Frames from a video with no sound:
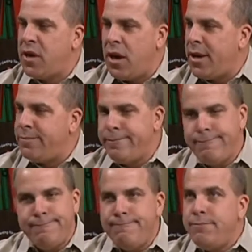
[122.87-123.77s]
of time,
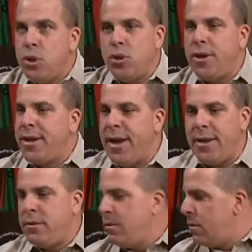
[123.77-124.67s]
you're going to
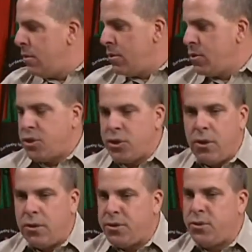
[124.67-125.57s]
get
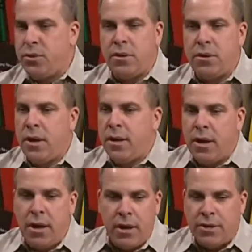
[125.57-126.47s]
salts or
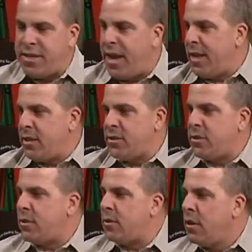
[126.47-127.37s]
sands
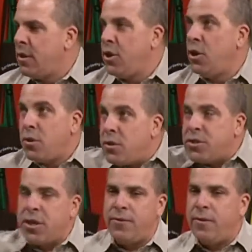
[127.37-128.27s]
or
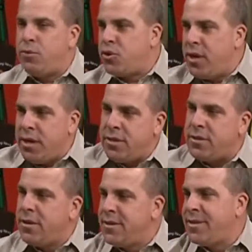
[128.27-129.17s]
stuff from
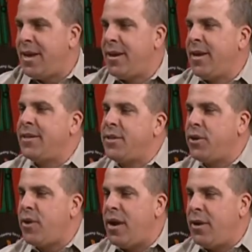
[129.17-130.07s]
trees settling into
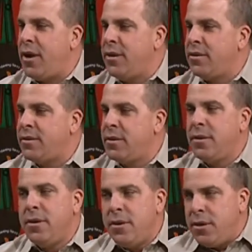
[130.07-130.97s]
the grout lines.
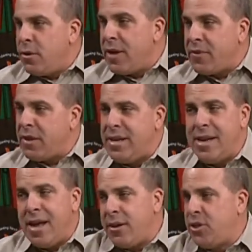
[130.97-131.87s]
You don't have to clean
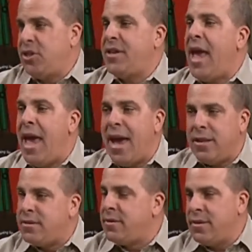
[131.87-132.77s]
it out. It just
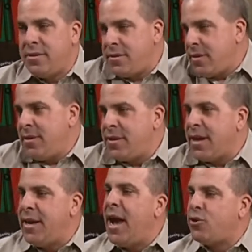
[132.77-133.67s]
adds. It's
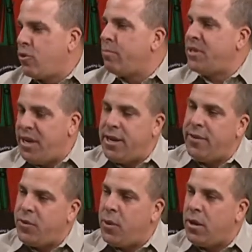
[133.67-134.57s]
like a natural patina,
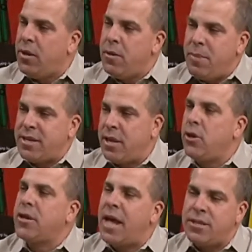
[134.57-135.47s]
if you will. Makes it
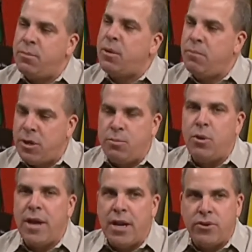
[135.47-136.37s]
look that much
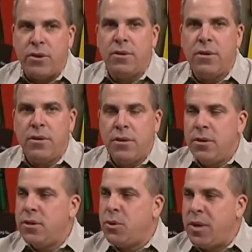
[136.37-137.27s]
more natural.
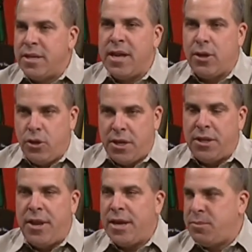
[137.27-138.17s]
So we can take a look at the